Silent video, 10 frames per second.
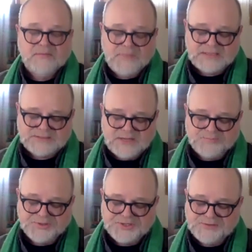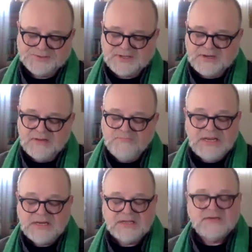but it produced an
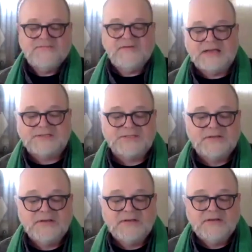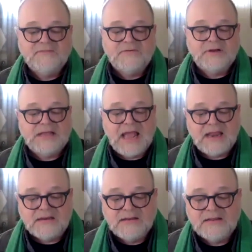immediate effect, for
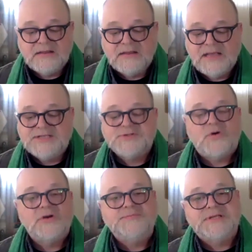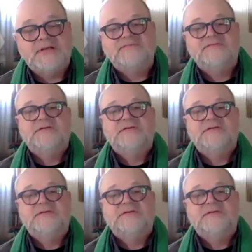again he saw himself.